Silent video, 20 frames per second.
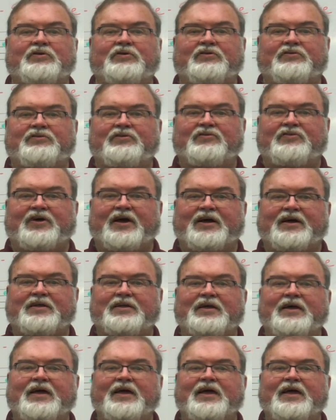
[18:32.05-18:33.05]
in just a
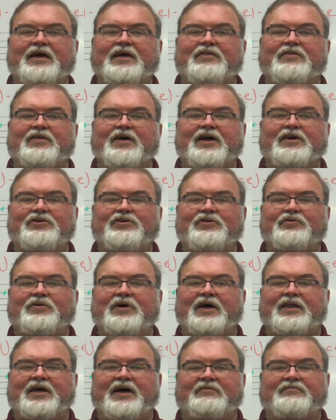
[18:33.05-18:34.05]
second. Thank
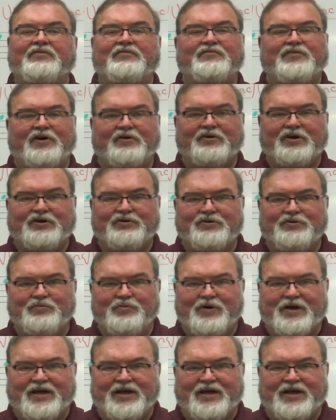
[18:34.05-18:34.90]
you and have a very good